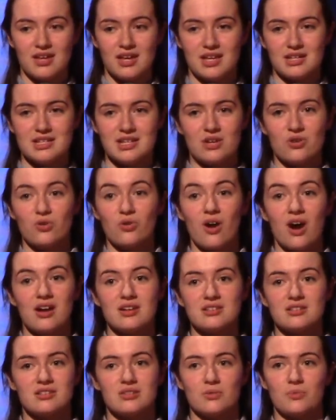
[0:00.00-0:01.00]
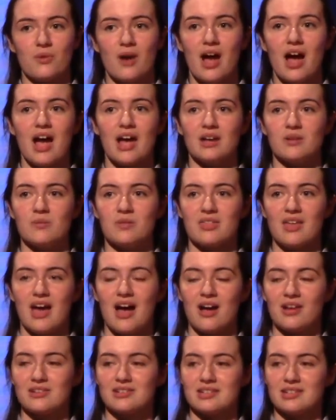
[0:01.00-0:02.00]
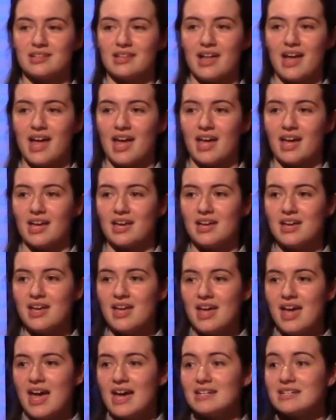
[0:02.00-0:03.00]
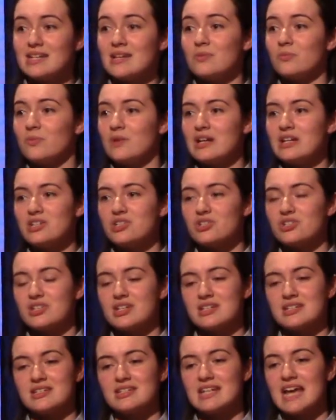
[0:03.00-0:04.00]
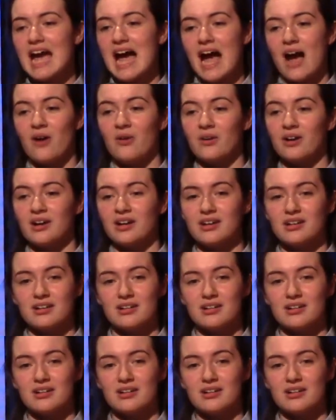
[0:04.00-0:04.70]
and he crossed the Rhine without delay, and he reached his tower,